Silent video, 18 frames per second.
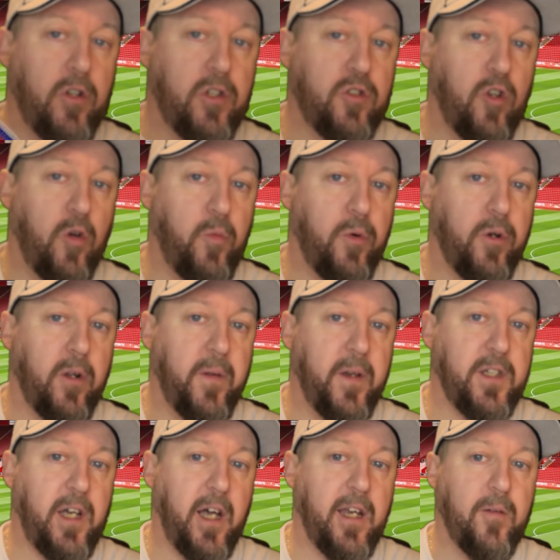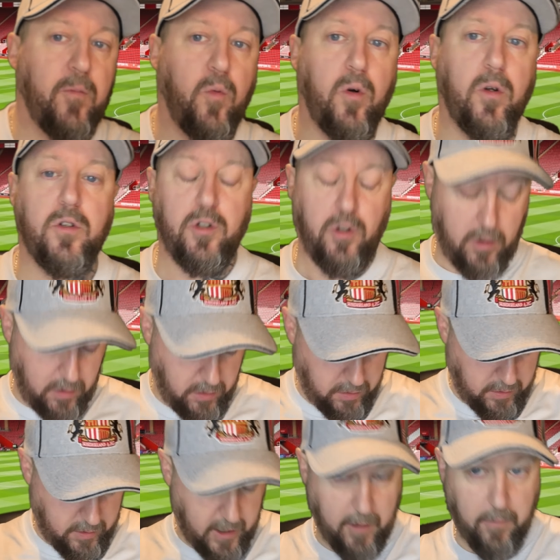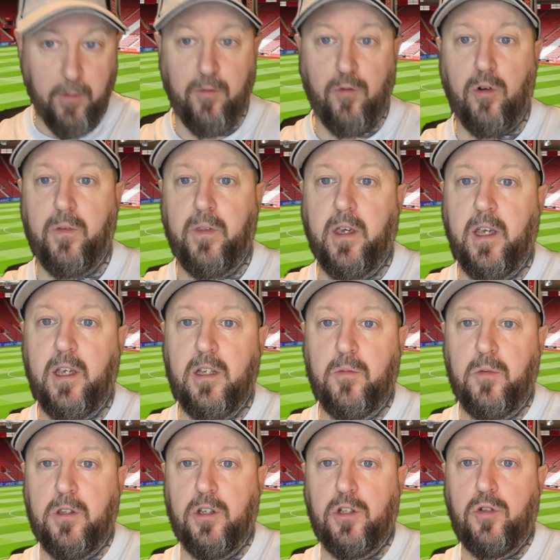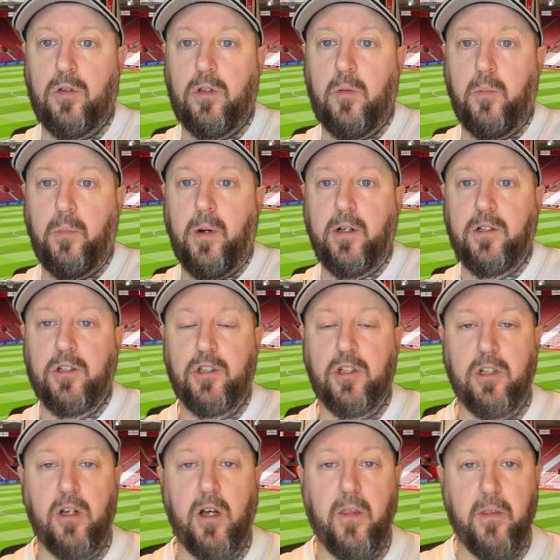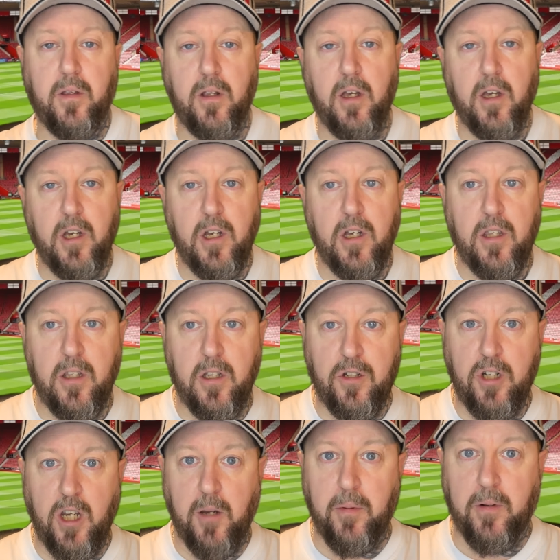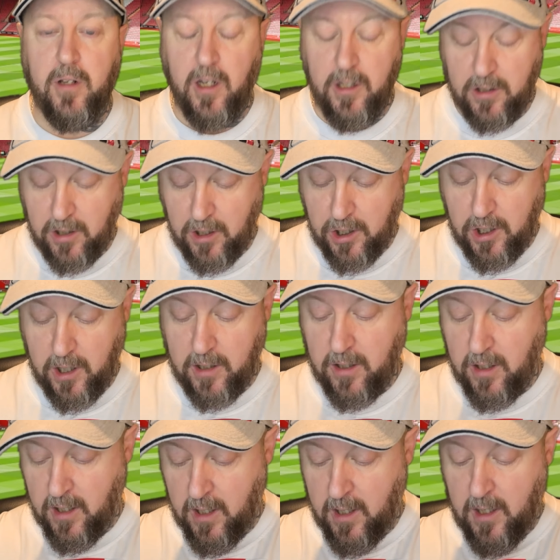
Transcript: It's not one of these iron ones on like we've got these with the Sunderland badges. You know, the, the cheap and nasty shit.